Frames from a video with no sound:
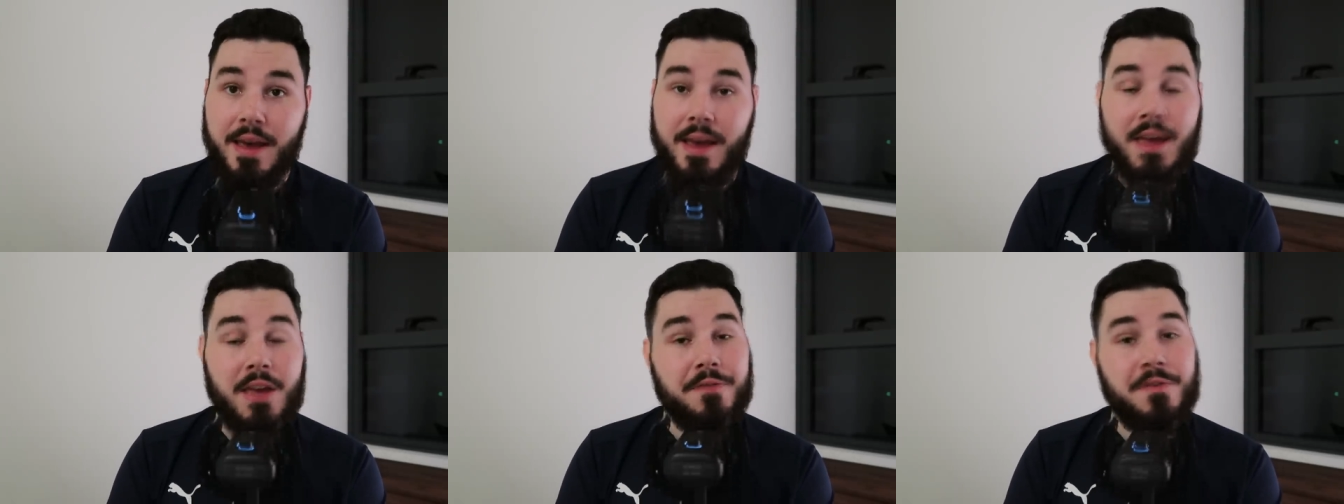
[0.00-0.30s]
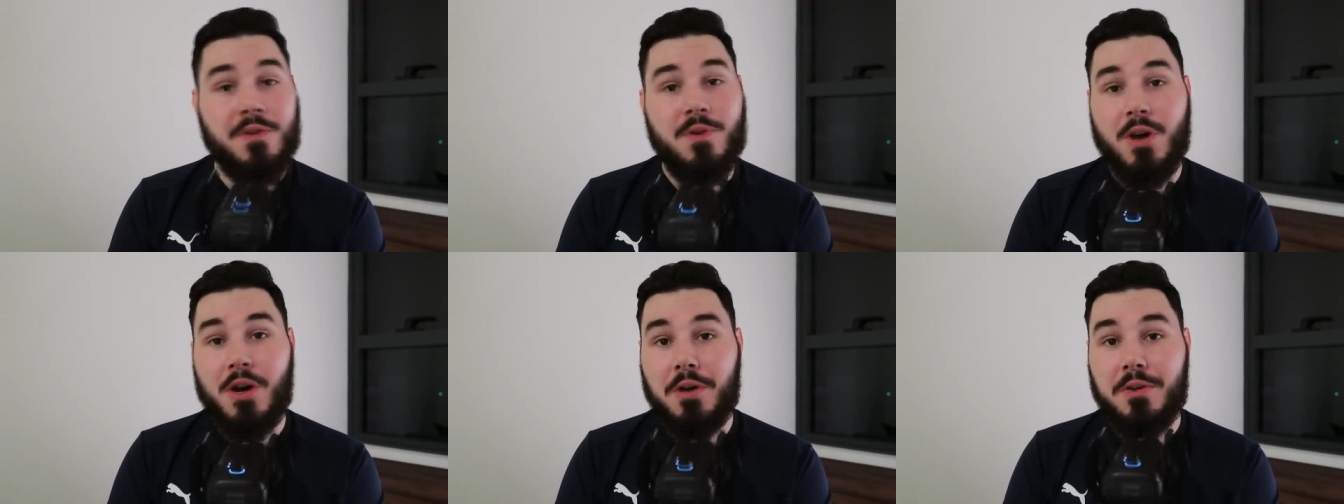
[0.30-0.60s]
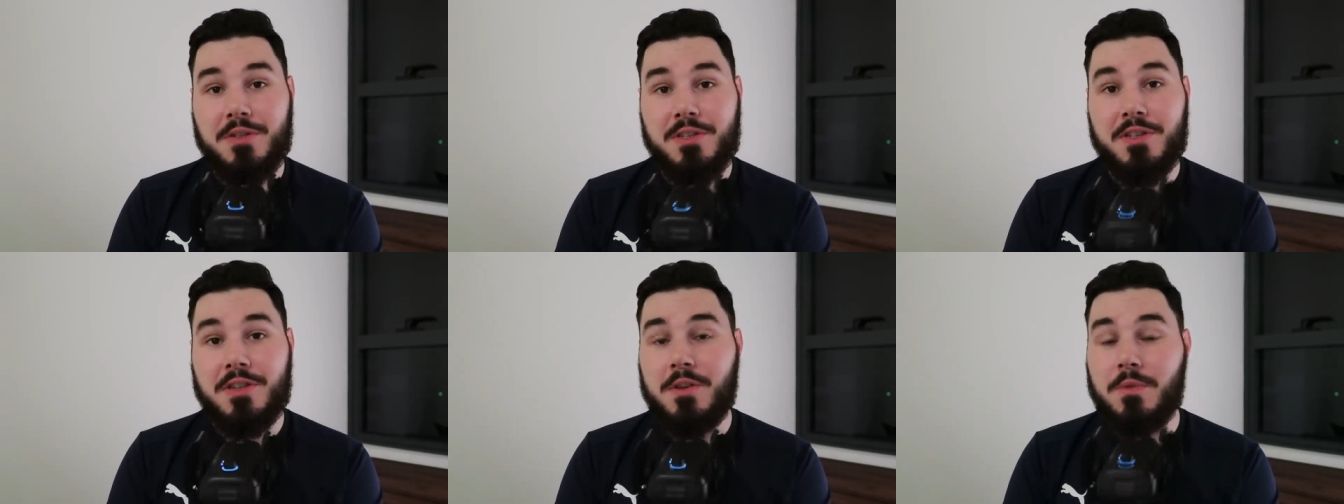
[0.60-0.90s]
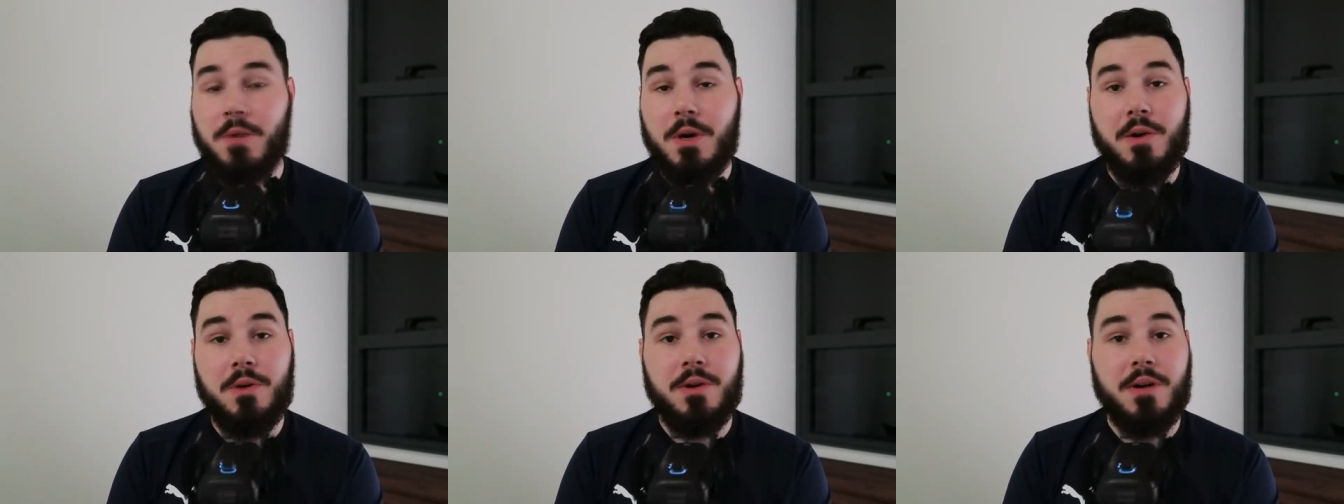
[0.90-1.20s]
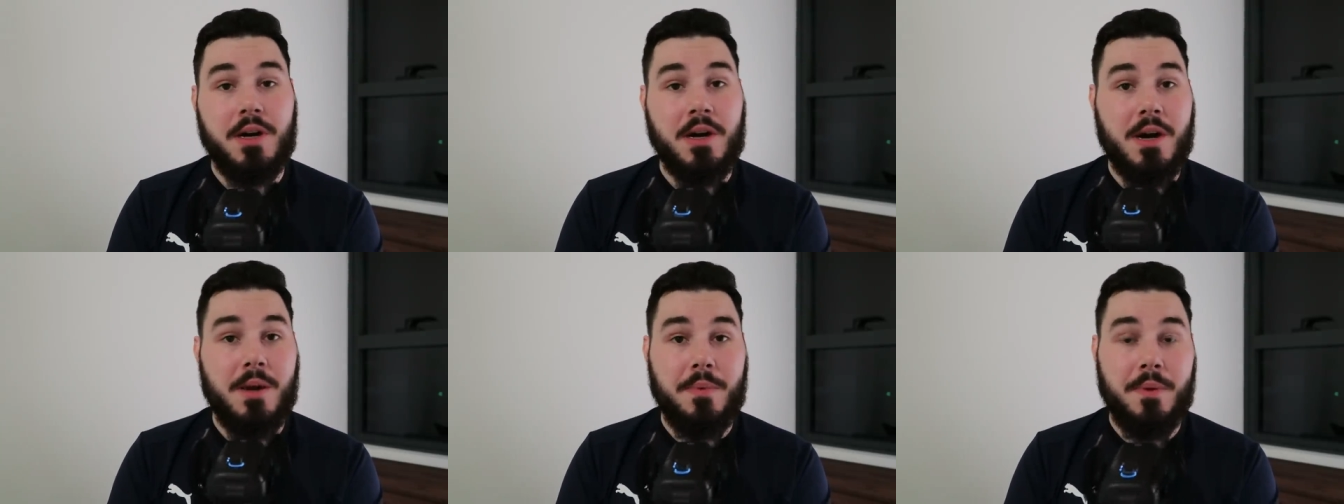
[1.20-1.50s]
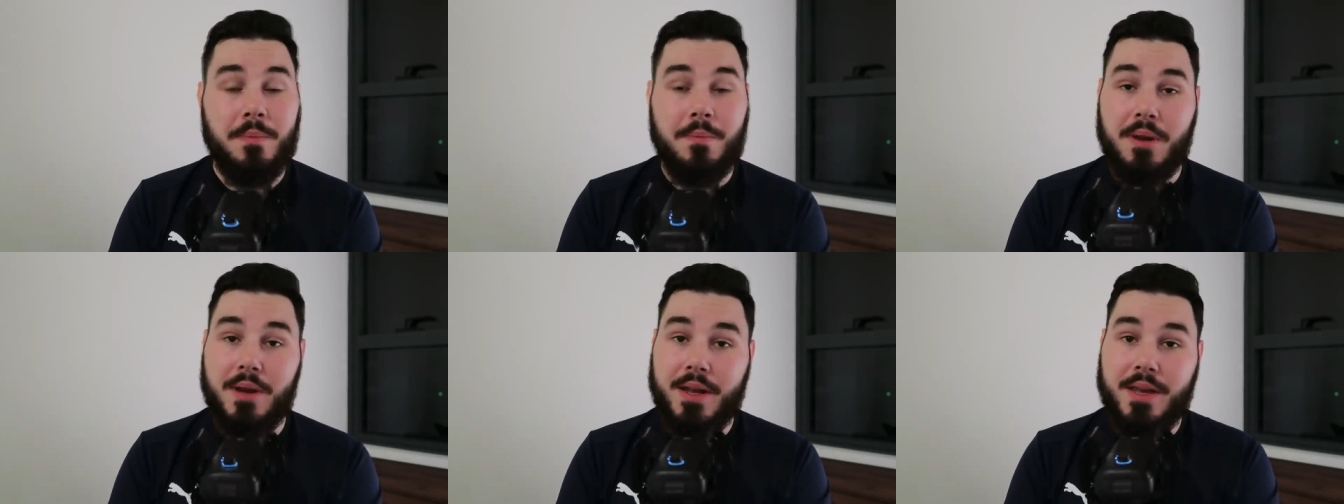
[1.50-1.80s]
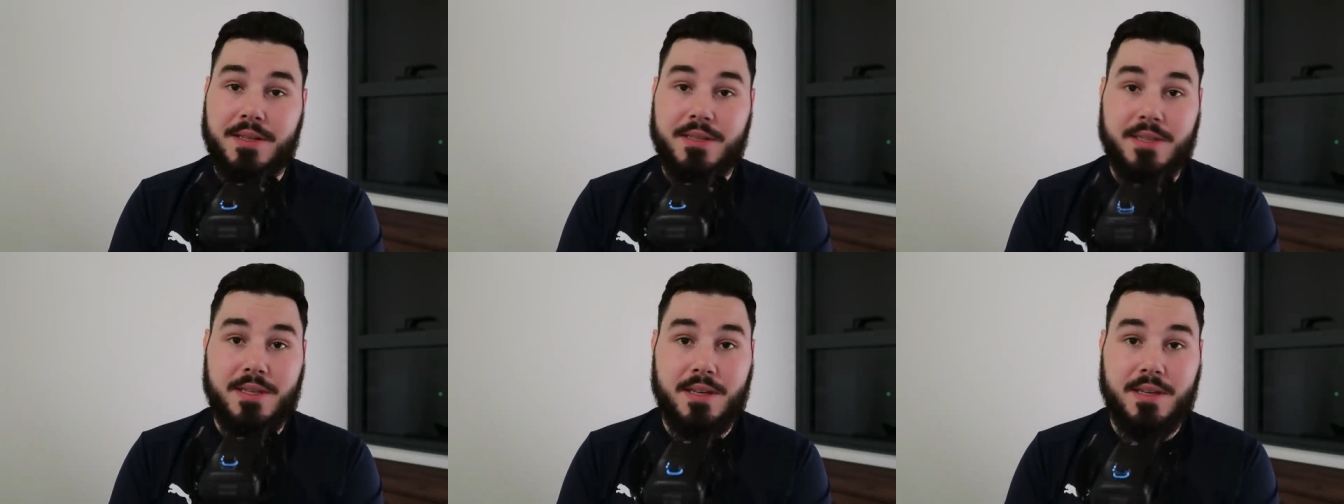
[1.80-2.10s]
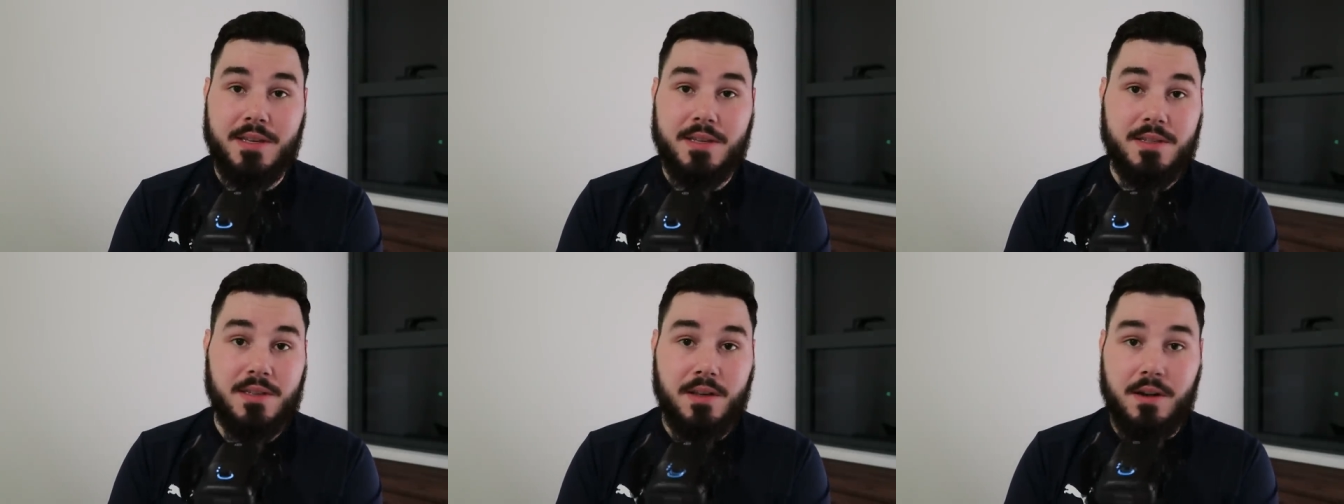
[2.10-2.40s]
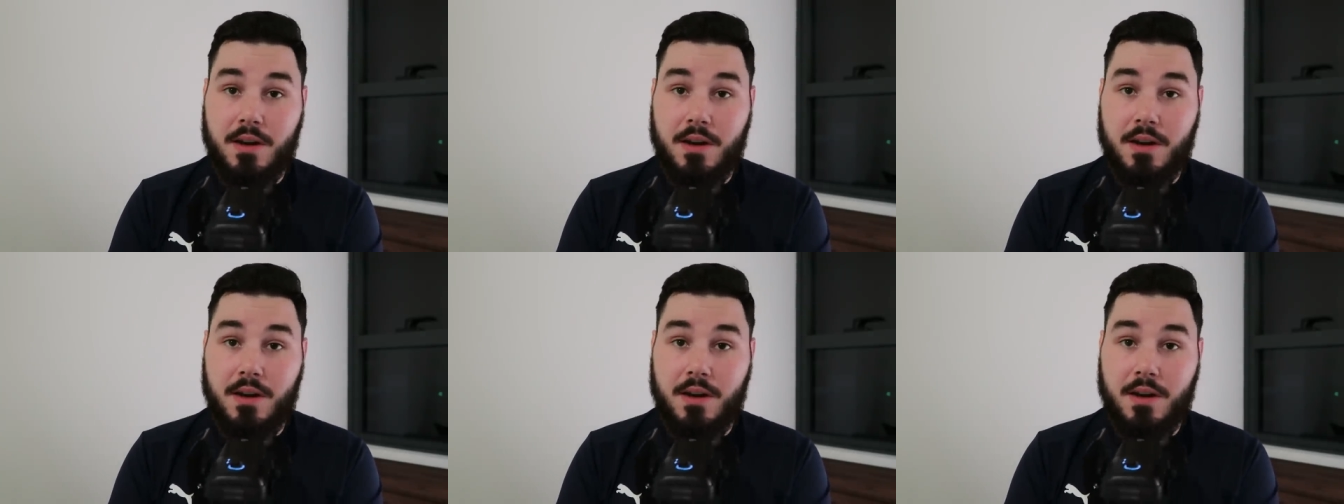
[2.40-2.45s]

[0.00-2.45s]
If you hosted the World Cup in places